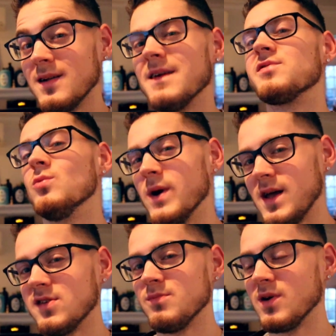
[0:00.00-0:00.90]
lift some
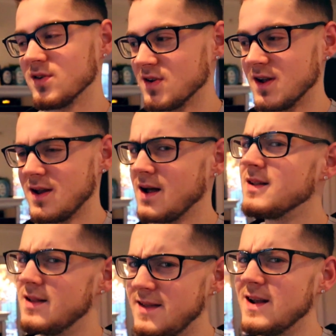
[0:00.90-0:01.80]
weights, because the
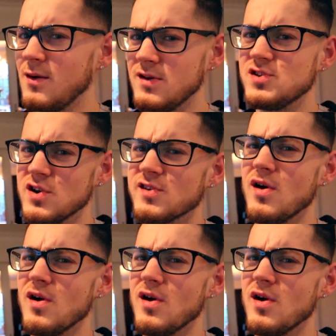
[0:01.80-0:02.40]
deload is just